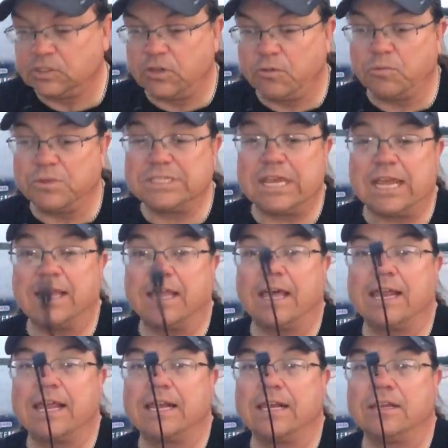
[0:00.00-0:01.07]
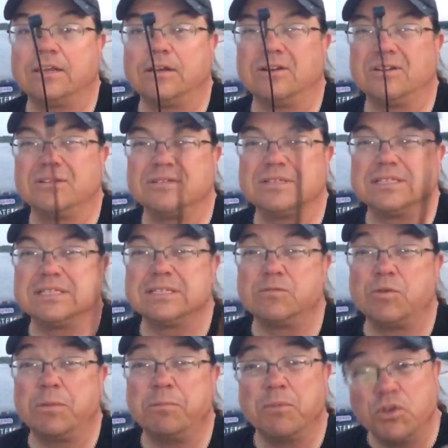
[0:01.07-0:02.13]
ones I got had a little
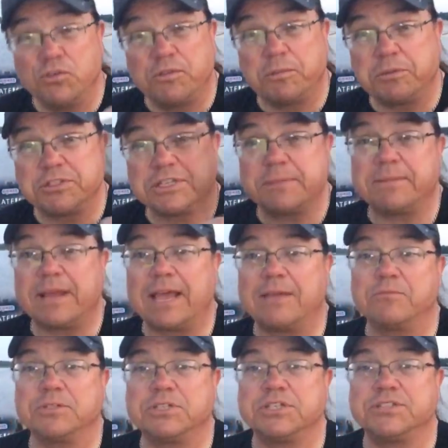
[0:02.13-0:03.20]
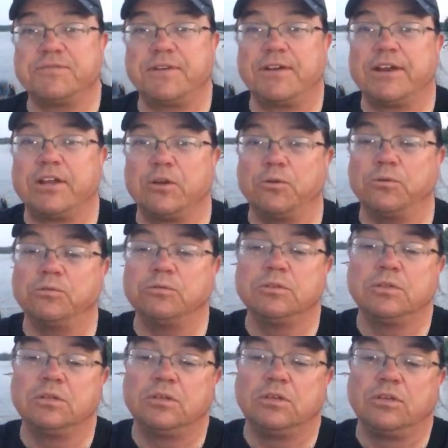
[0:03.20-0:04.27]
removable zip tie, which is very cool.
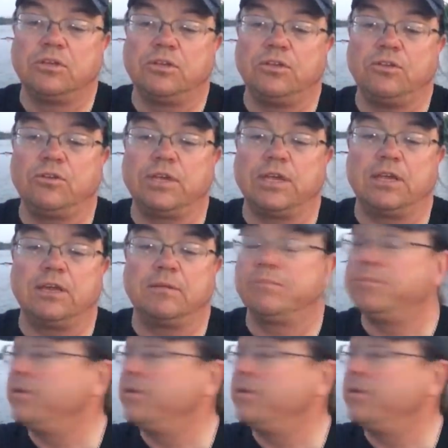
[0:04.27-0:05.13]
You can